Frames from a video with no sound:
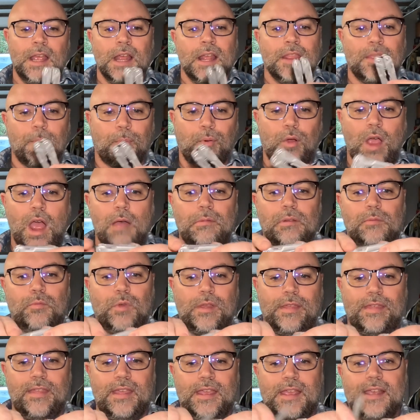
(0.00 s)
the problem
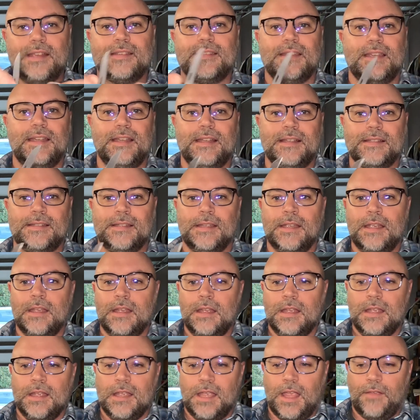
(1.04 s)
with this is
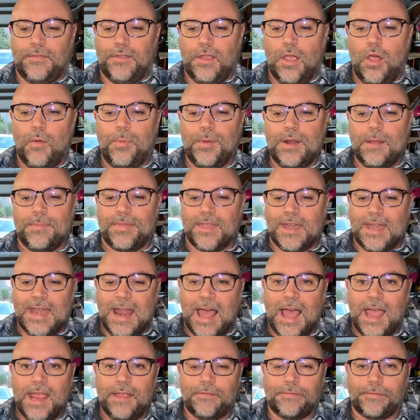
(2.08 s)
if you open up the
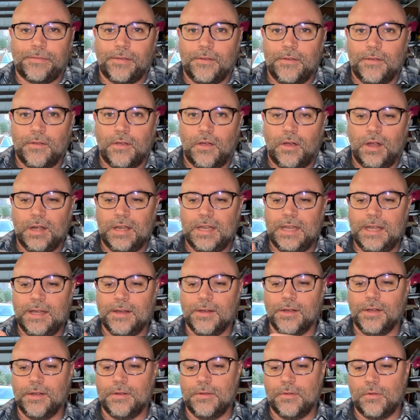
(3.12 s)
knife on
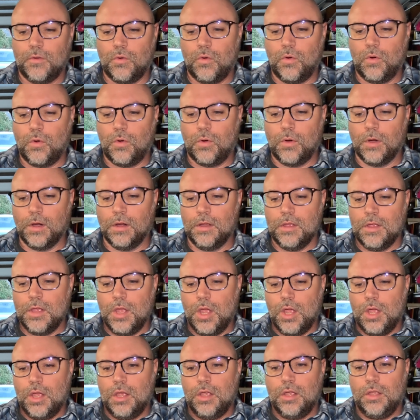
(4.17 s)
here, or
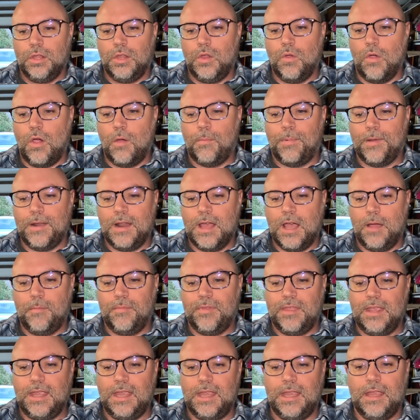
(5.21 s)
you open up
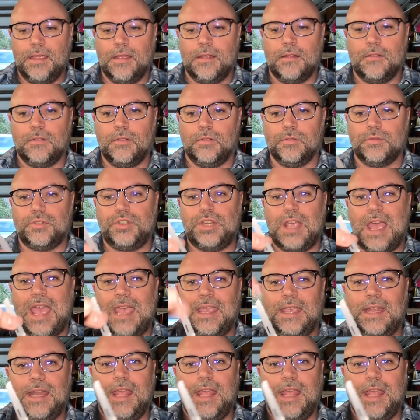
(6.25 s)
the little jagged